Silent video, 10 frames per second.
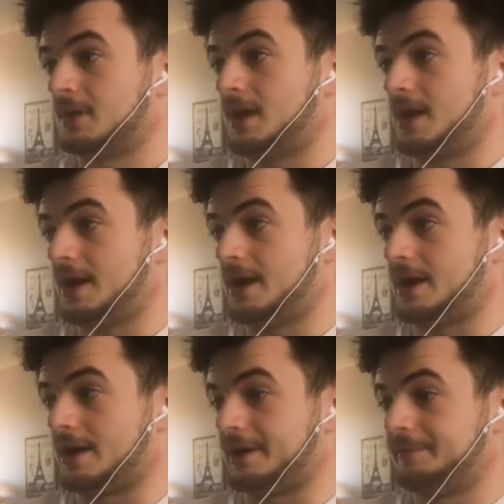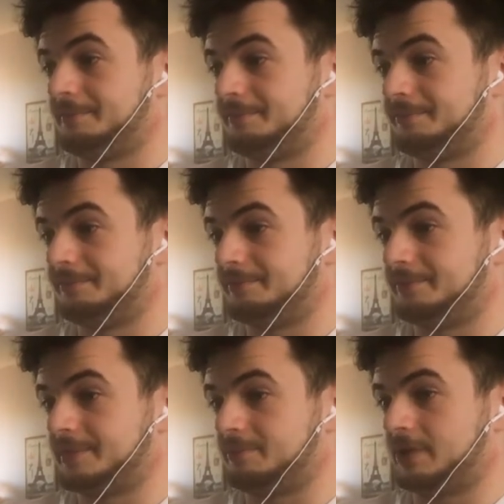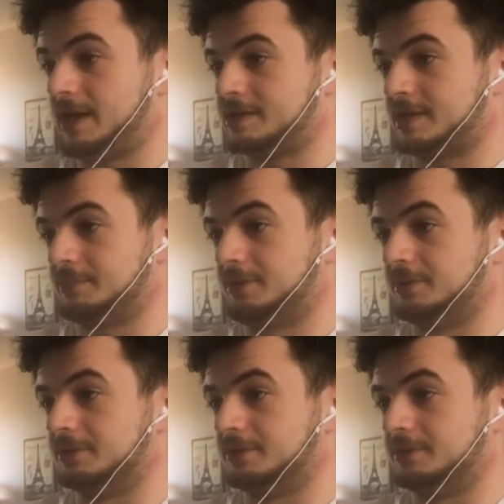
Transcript: Ah, the plastic pool.